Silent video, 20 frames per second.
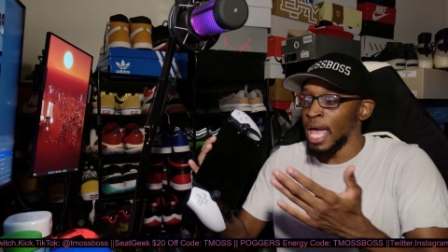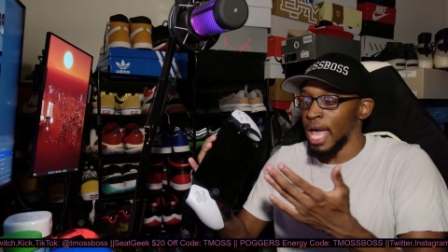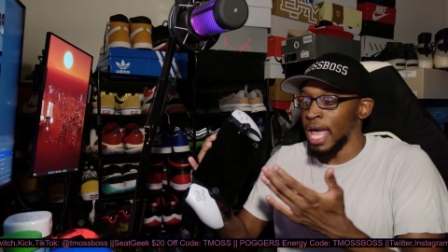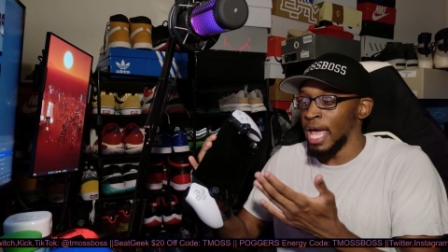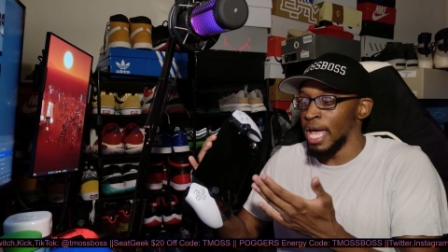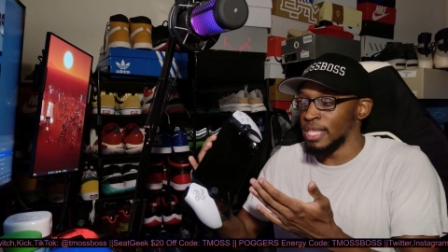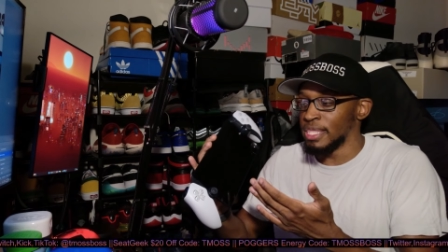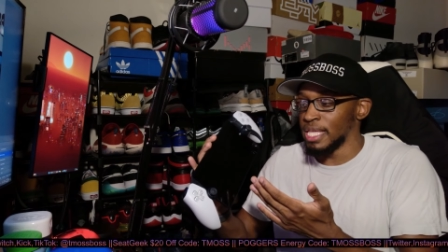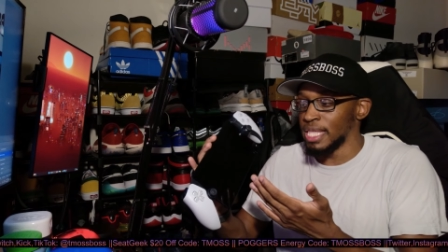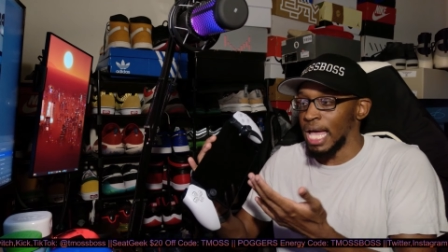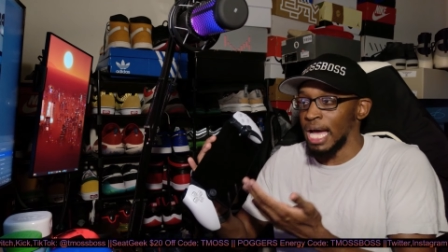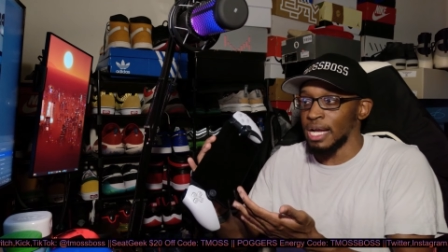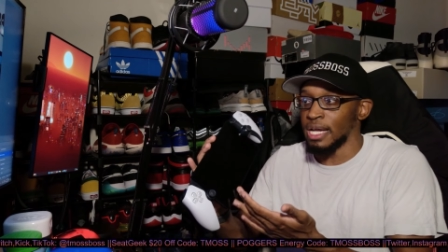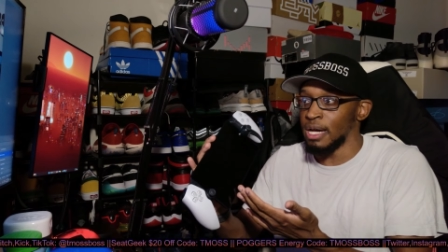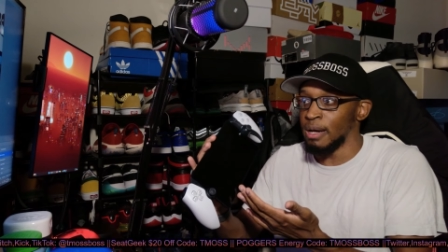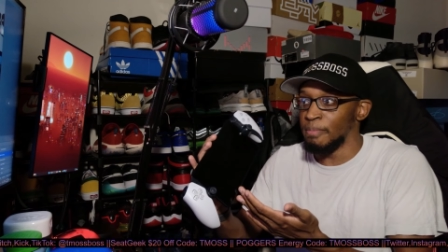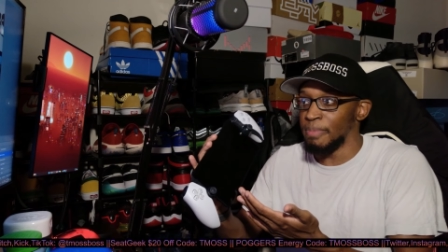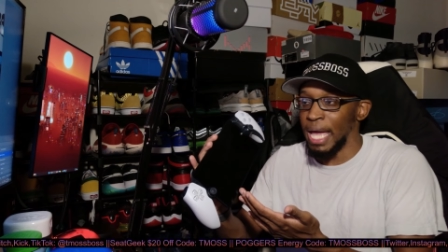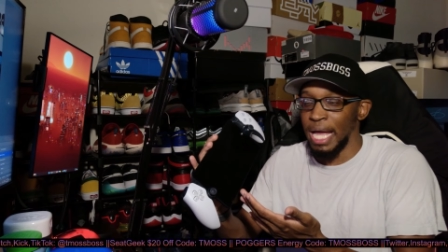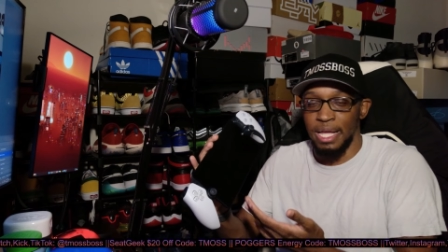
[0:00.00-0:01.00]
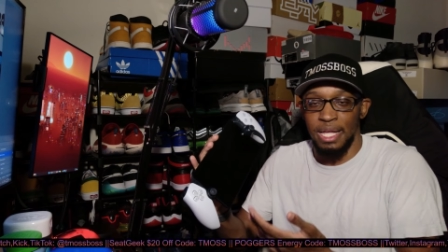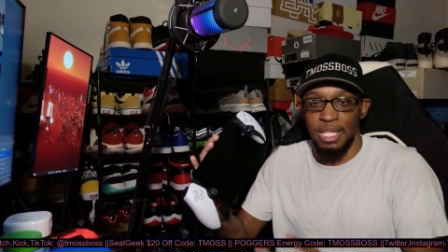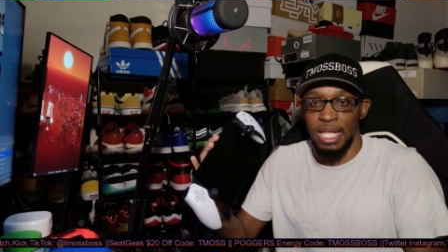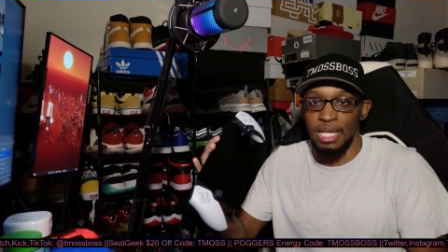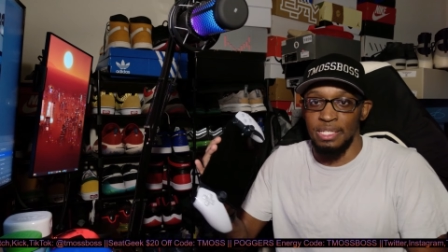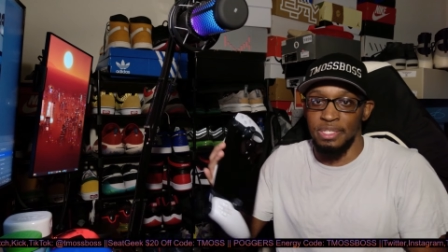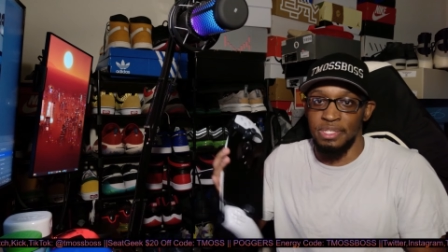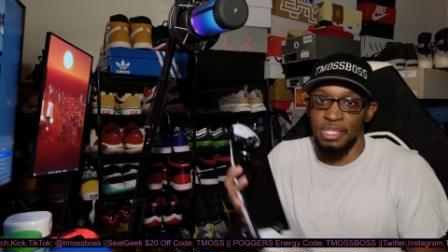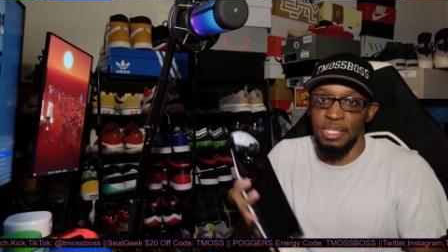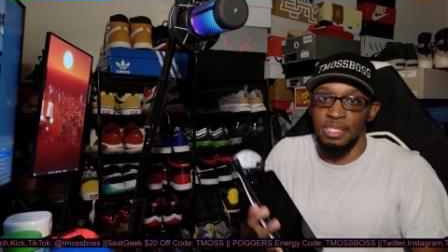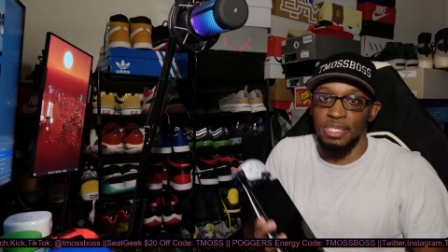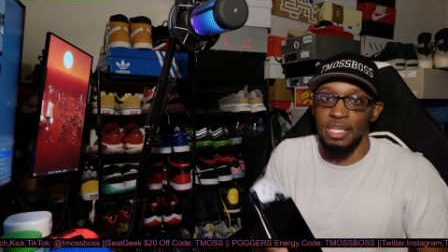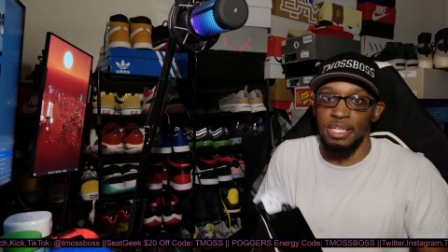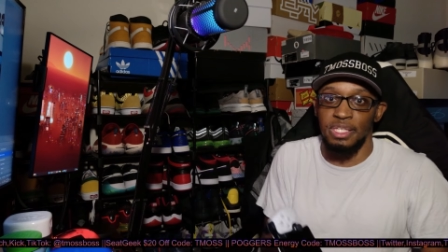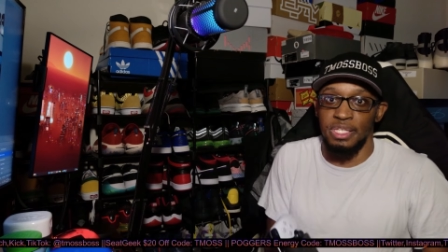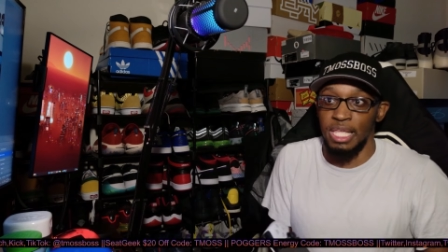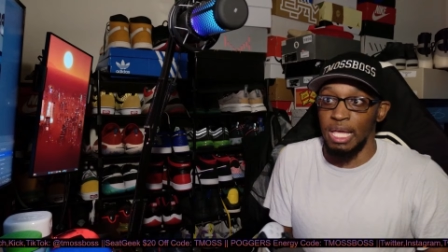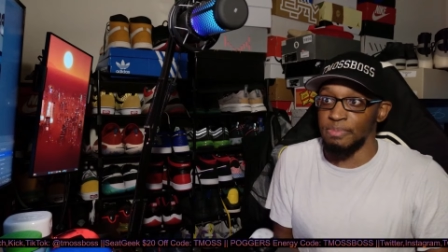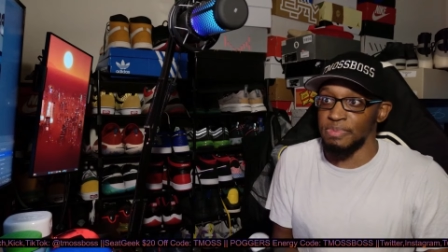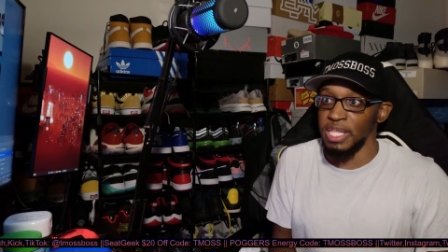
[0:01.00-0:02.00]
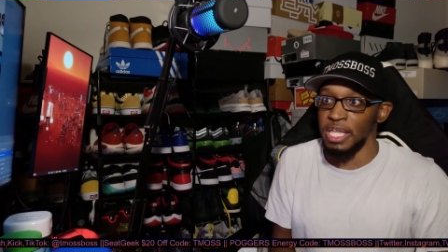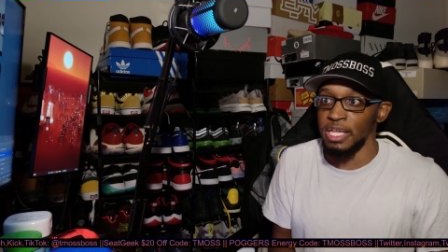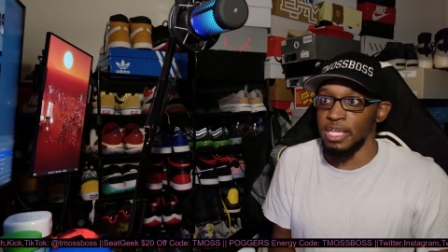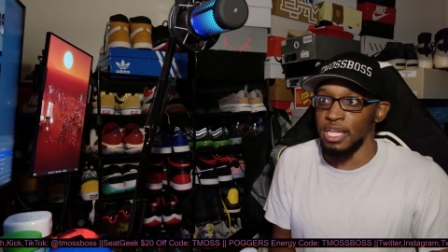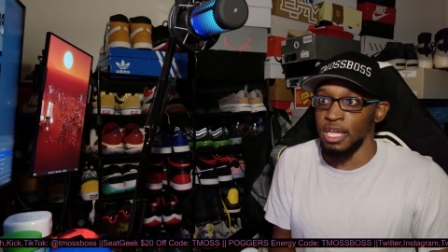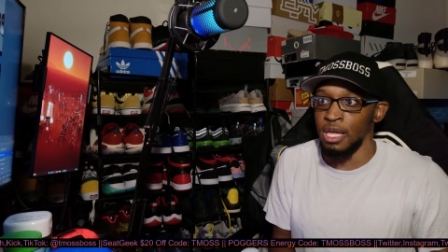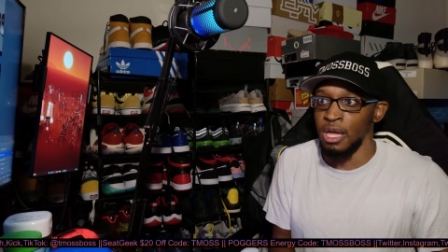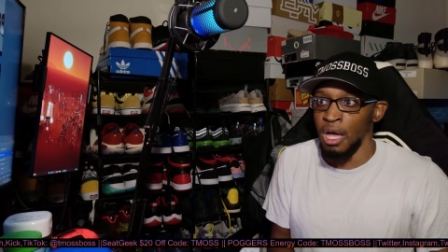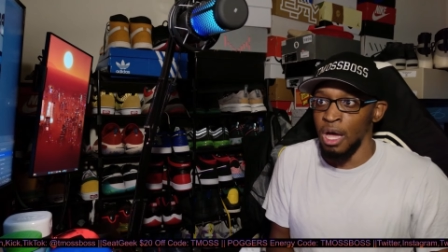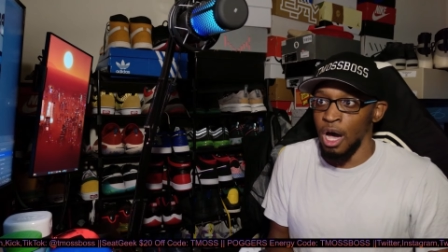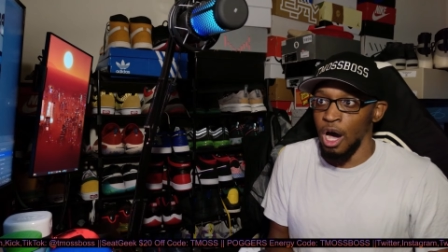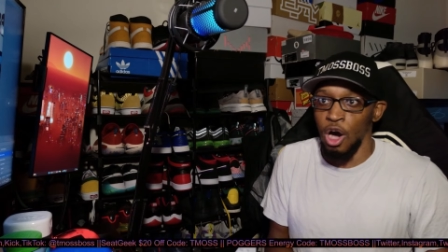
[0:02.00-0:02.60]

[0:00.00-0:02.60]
and then I come back and I see this and I'm thinking,